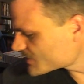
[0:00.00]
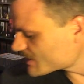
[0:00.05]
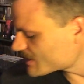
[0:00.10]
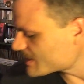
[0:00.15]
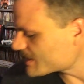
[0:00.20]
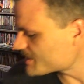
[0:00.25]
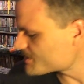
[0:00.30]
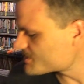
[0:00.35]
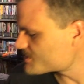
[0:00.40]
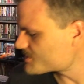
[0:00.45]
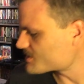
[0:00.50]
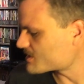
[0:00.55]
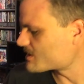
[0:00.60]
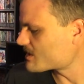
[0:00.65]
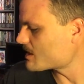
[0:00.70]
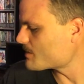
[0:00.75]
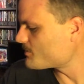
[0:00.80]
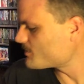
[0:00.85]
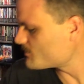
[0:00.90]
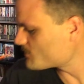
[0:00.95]
Just a
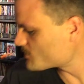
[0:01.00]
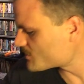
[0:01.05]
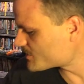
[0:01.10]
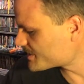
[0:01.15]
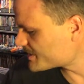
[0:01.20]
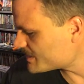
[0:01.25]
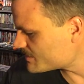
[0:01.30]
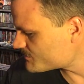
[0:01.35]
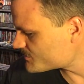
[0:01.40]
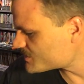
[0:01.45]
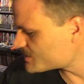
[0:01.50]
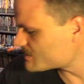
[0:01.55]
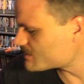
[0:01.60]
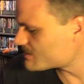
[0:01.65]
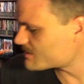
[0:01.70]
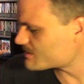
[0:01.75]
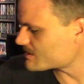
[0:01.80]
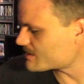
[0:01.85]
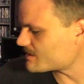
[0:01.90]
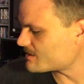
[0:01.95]
couple more games
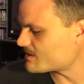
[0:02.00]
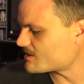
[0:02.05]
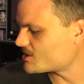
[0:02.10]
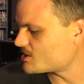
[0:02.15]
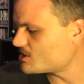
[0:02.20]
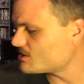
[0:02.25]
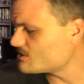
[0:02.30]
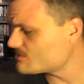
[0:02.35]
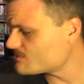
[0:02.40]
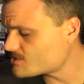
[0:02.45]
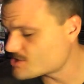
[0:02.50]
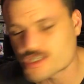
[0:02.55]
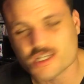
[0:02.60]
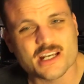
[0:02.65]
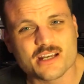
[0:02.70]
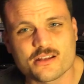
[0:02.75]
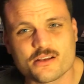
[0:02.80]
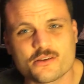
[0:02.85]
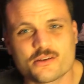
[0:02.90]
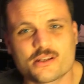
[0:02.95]
here, and then a huge
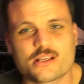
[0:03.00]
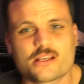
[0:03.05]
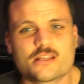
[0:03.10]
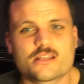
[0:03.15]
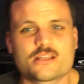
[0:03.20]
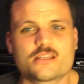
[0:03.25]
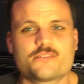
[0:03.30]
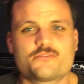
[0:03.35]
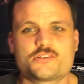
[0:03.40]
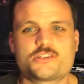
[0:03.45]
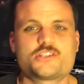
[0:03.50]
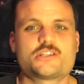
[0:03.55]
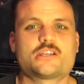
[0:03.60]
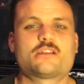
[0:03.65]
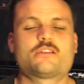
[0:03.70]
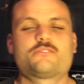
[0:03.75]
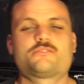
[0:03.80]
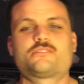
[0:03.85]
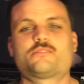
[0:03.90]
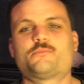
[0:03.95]
shout out. I got to give a
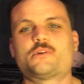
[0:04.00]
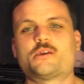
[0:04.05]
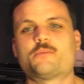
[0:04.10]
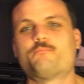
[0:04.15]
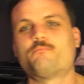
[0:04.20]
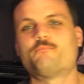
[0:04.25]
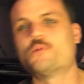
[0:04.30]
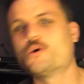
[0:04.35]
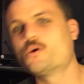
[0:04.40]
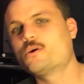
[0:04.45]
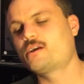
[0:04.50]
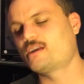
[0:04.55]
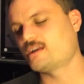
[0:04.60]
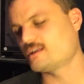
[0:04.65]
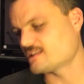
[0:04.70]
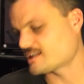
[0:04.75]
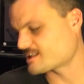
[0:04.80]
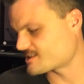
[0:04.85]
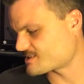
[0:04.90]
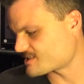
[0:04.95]
shout out to my
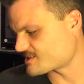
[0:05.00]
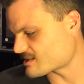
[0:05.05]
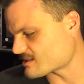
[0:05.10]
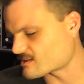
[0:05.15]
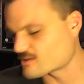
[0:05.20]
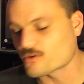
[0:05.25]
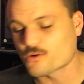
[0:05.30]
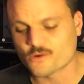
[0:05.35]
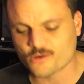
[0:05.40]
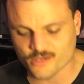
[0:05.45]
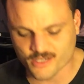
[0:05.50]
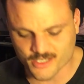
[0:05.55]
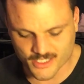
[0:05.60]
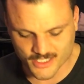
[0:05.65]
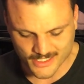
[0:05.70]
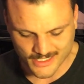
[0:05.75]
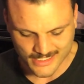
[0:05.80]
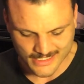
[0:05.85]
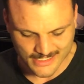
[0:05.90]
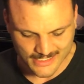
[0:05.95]
boy. That's
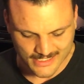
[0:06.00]
Corey.